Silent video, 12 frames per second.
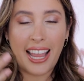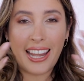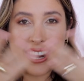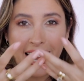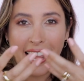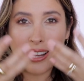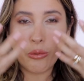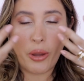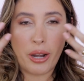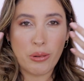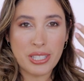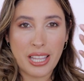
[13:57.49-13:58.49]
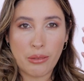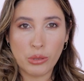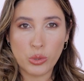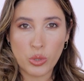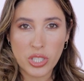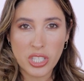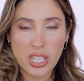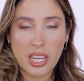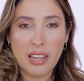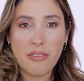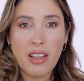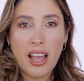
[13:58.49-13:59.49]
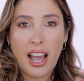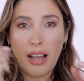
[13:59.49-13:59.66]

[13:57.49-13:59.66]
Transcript: I like what I was able to achieve.